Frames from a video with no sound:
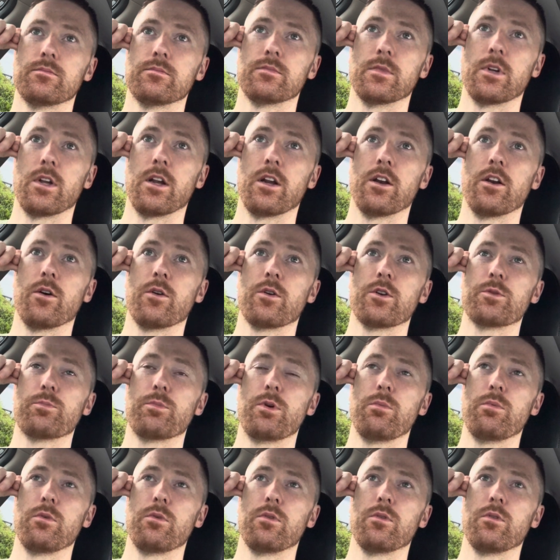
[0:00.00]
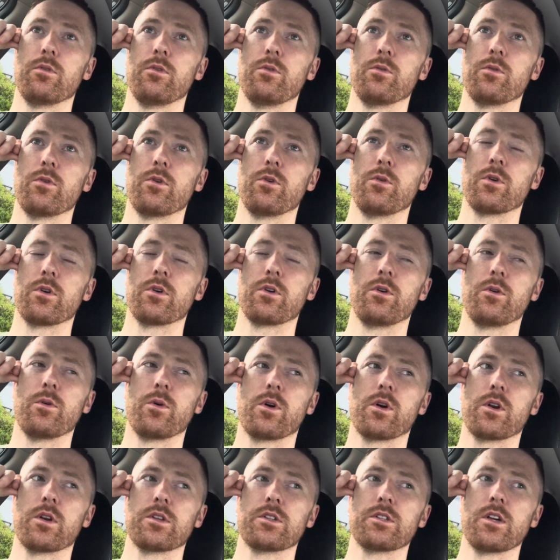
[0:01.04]
And I know there's people who, who are, who are
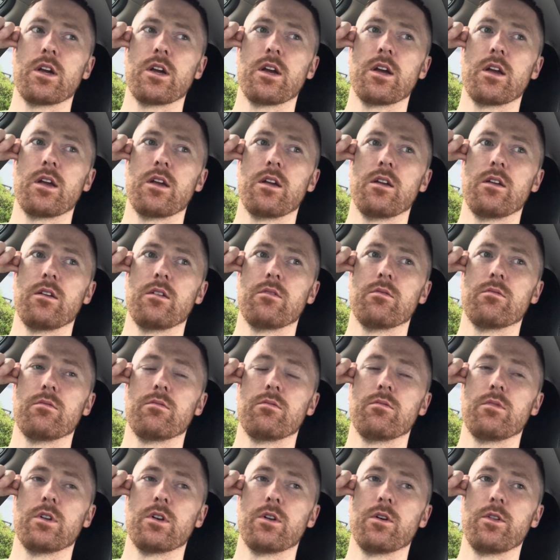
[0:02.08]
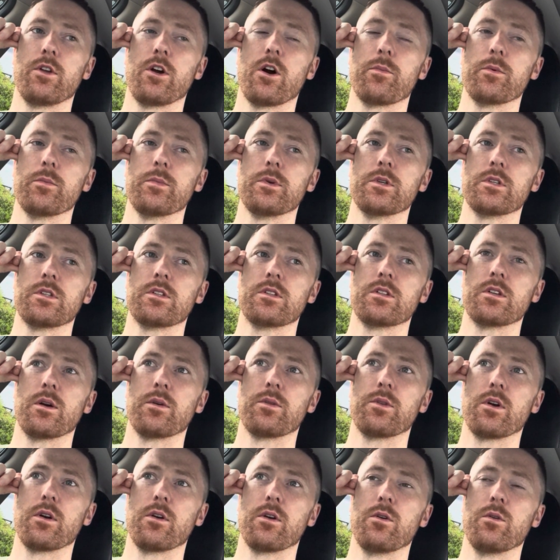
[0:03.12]
going to say, you know, the optimists
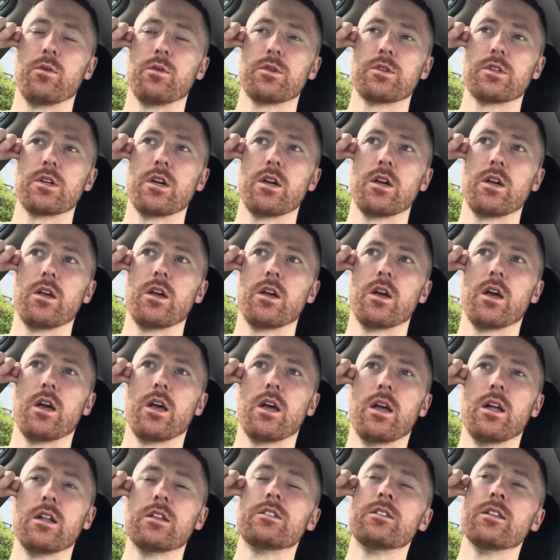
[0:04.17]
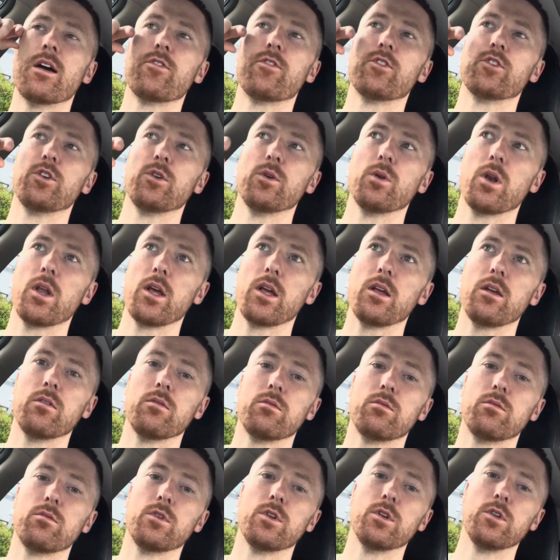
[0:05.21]
out there who will say, it's never too late
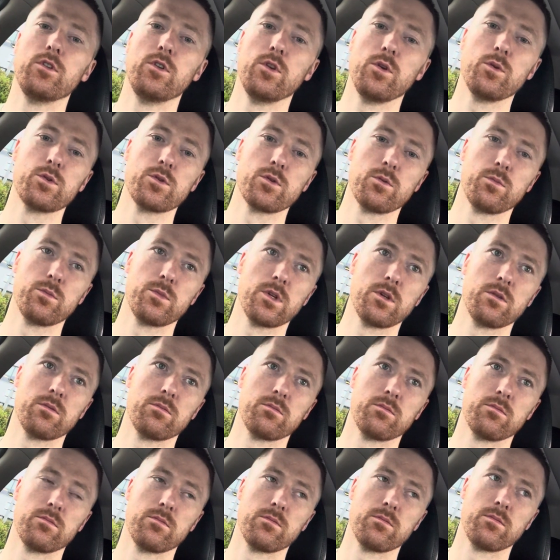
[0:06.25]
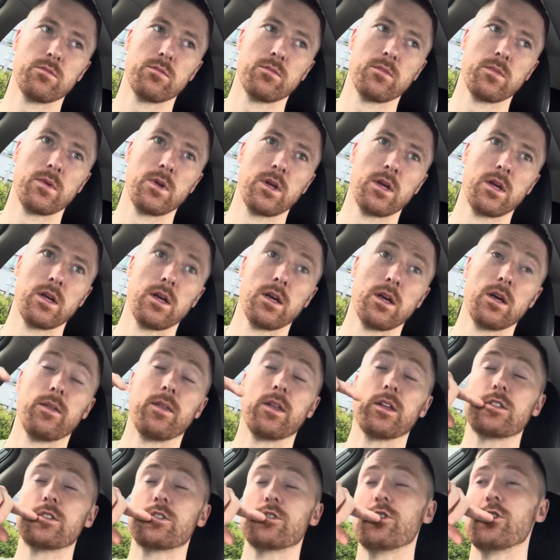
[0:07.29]
to do something
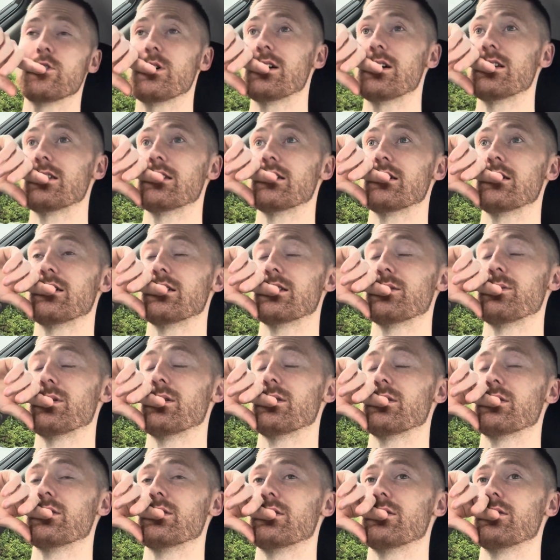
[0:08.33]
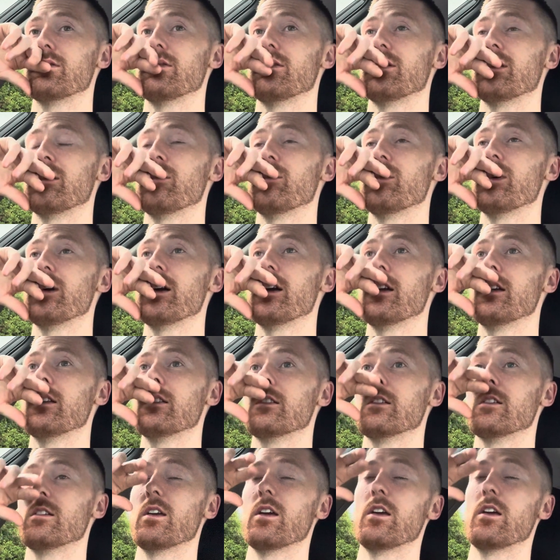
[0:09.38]
that's true also, I suppose. In a way,
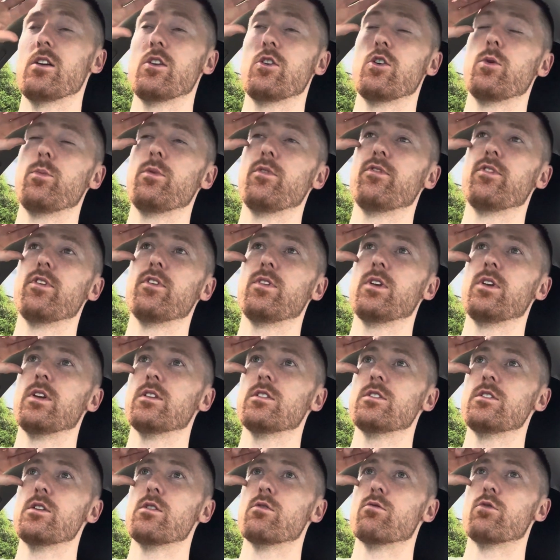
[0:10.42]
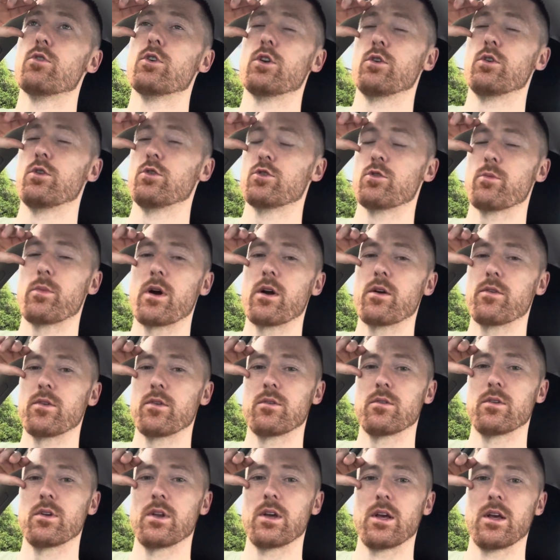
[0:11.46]
it's like, yeah, you could be 50 and still run an ultra
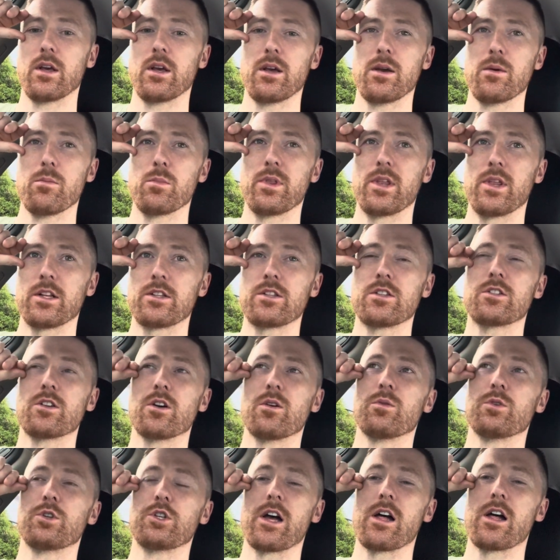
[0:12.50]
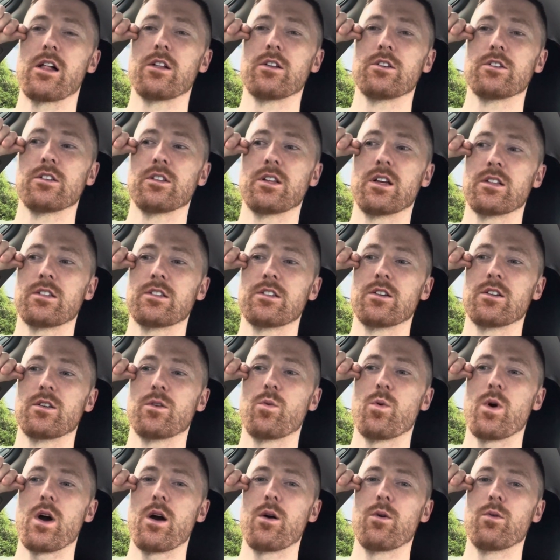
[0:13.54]
marathon, but that's its own challenge, and that's like,
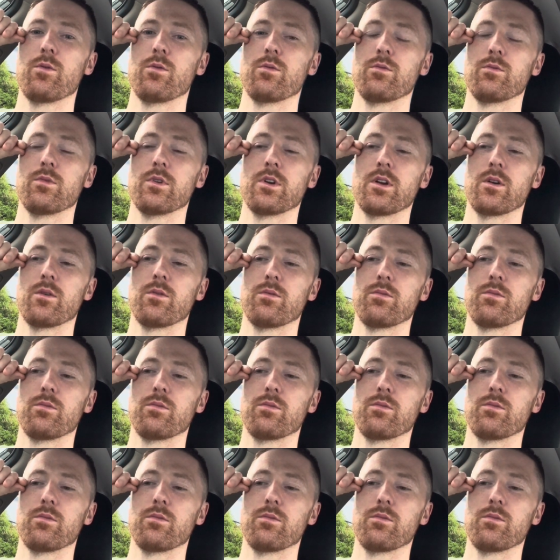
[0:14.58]
wow, like,